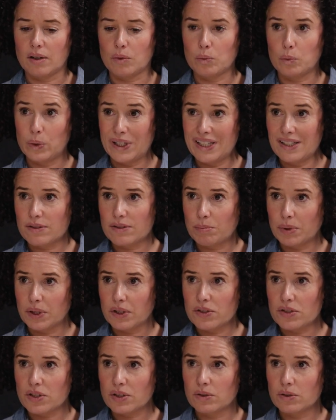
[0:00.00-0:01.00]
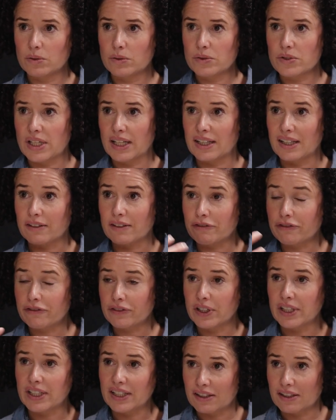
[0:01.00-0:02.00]
wheat particles and then
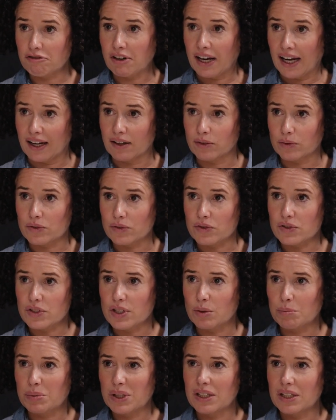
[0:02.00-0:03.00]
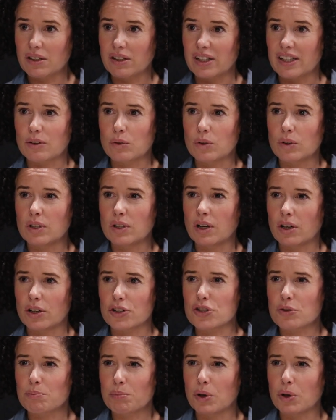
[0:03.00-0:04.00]
finely ground. So a bit like
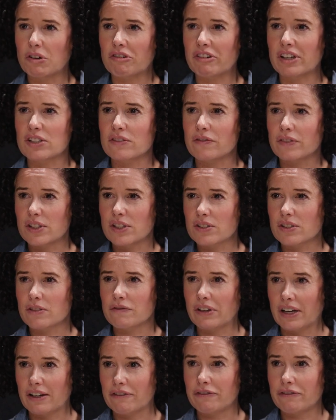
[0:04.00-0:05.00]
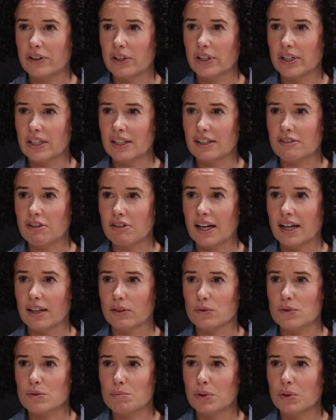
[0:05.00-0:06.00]
large porridge versus very finely ground